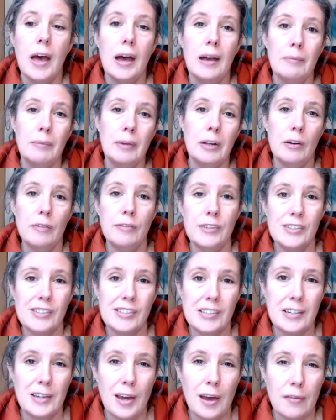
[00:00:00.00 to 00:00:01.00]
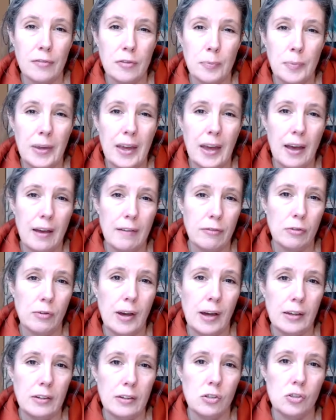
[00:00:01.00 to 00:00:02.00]
I mean, obviously you have to be careful
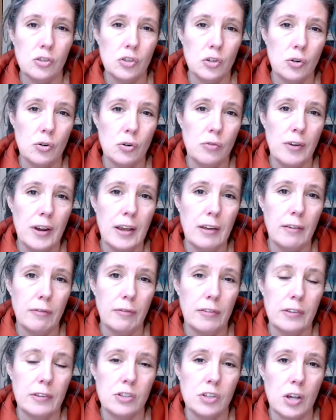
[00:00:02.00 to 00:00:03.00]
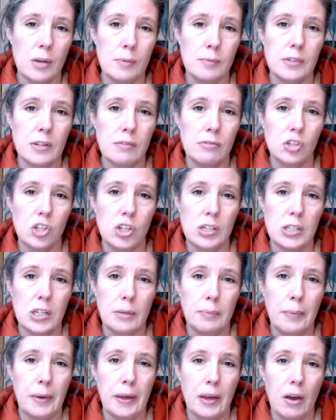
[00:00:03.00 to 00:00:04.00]
how you store it in terms of
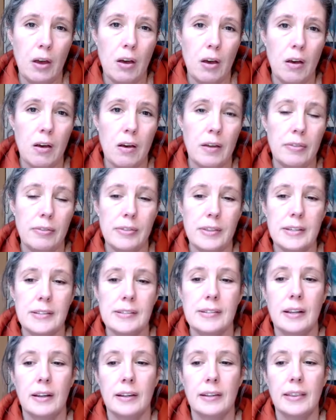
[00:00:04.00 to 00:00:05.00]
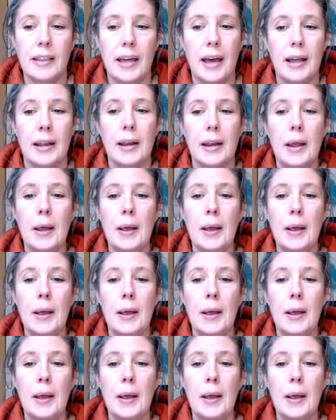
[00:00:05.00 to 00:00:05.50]
GDPR and things like that.